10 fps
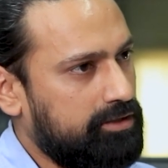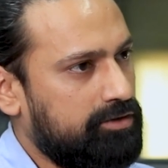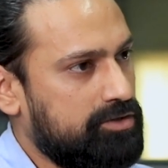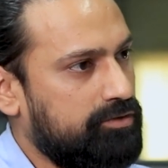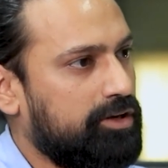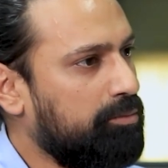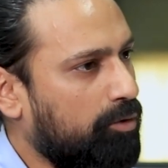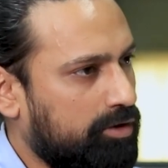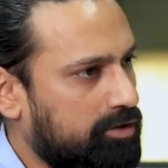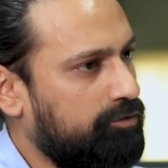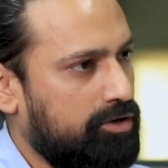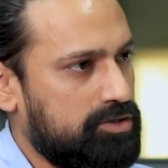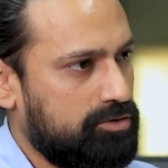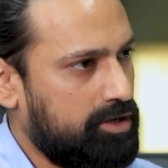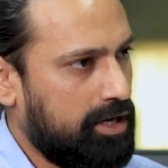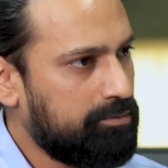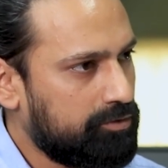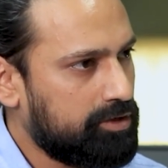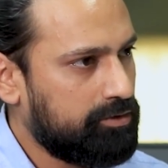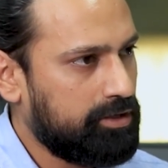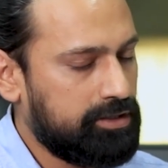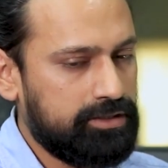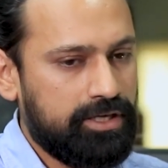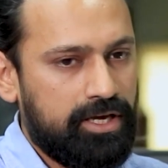It was very important for us to adapt very quickly.